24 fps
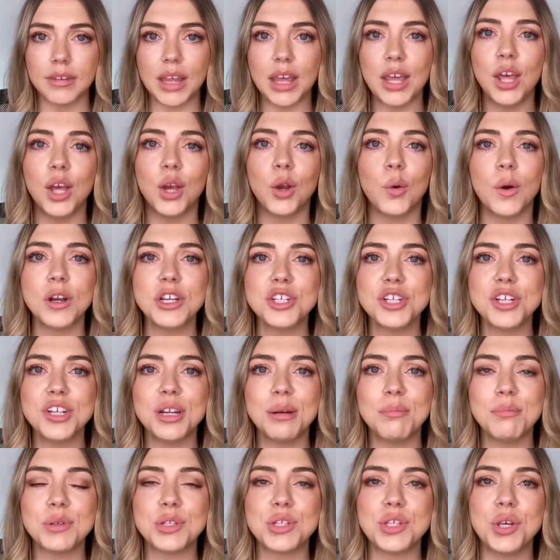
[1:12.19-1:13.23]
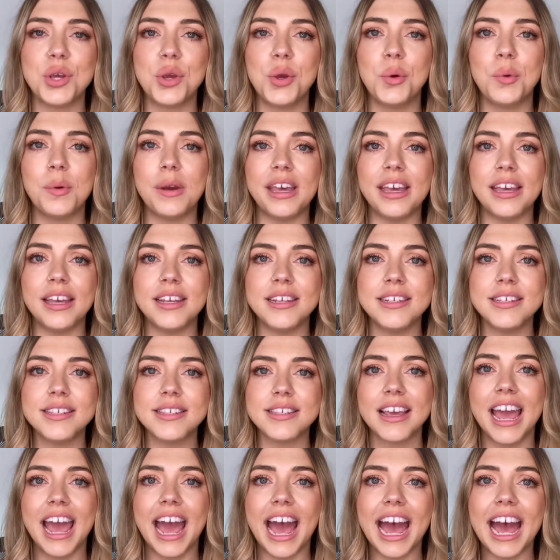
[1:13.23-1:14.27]
Question number two is,
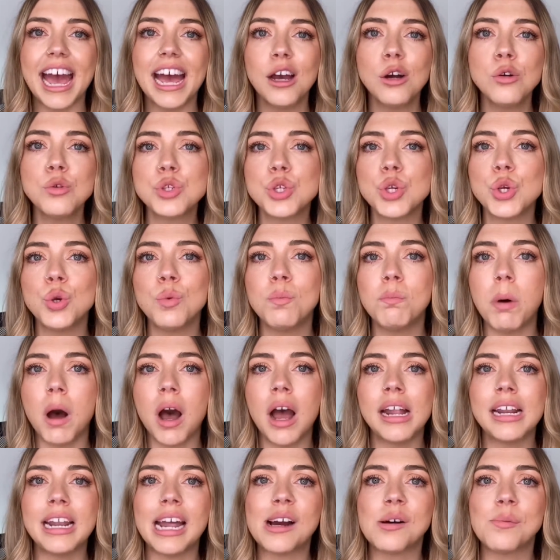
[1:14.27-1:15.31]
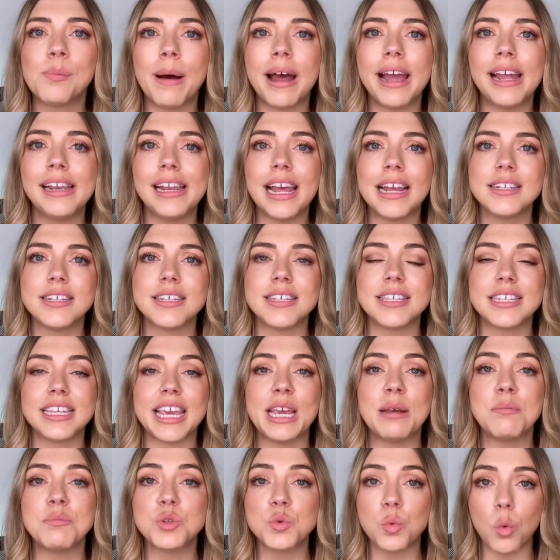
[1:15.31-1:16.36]
how do buy now, pay later
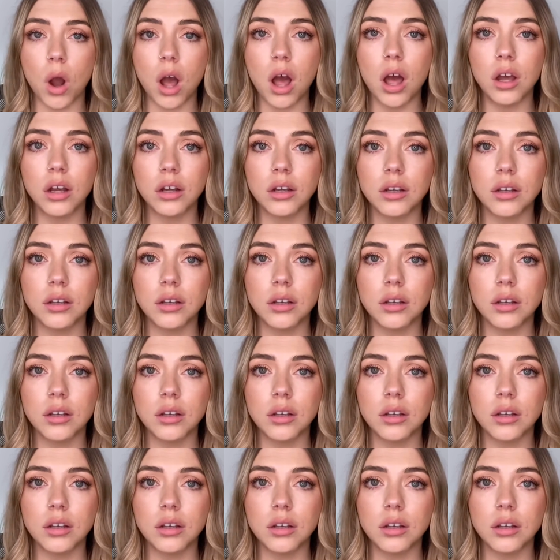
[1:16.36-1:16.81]
schemes work?